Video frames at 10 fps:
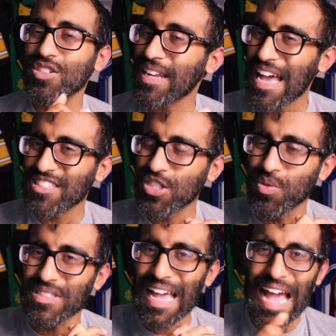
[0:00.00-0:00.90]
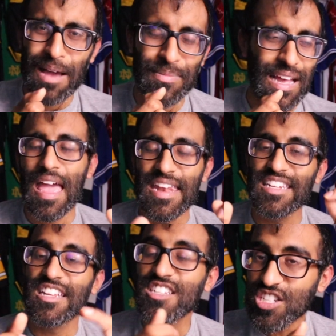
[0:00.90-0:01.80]
you get access to his app, and
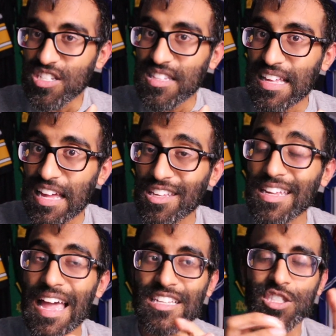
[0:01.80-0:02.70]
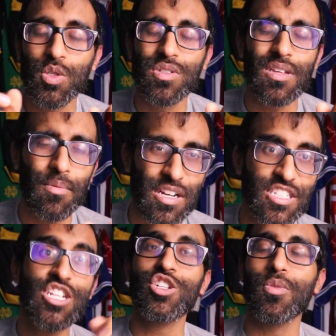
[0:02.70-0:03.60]
in addition to that, you get access to his
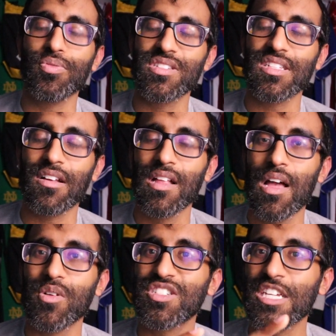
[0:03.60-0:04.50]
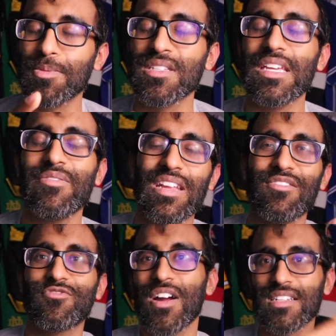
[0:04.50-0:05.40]
additional presale, which takes place even in
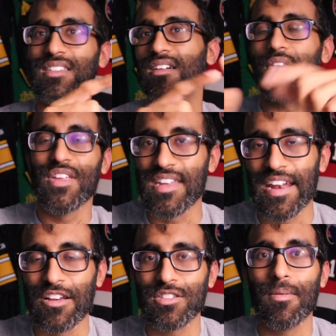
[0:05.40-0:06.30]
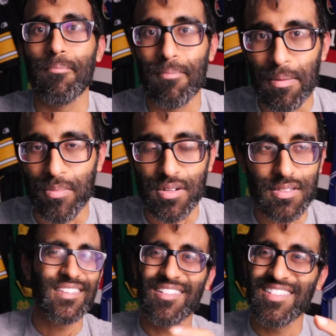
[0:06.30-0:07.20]
front of the Nuthouse members.
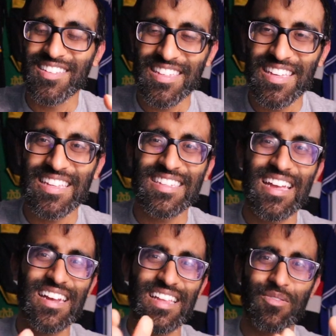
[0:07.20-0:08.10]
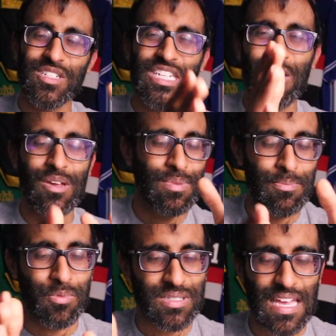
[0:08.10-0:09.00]
So you see, it's kind of like we're tiering
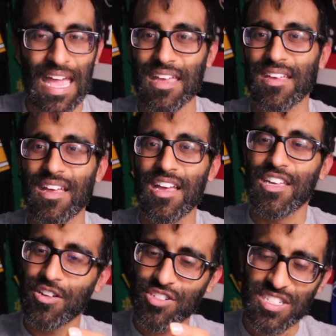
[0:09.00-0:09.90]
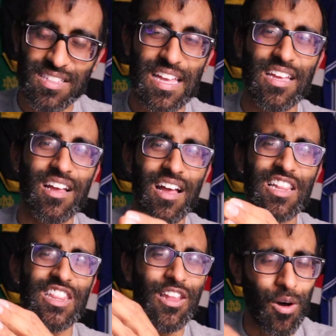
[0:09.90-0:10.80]
people. We're saying, hey, you're just like a
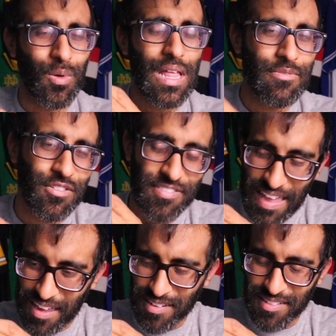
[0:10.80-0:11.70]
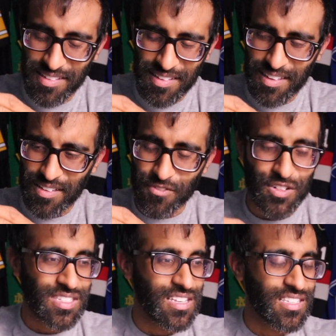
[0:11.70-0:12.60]
low-level fan
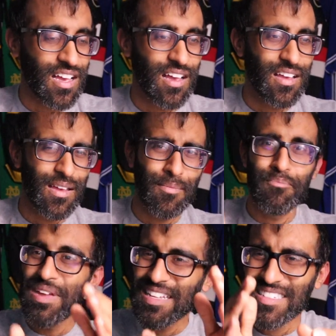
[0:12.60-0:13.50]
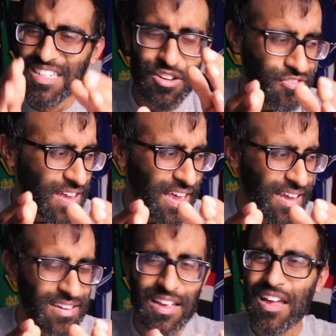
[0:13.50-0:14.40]
versus a mid-tier
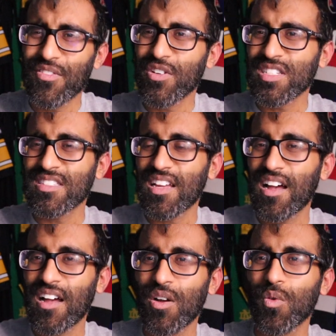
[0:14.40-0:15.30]
fan versus a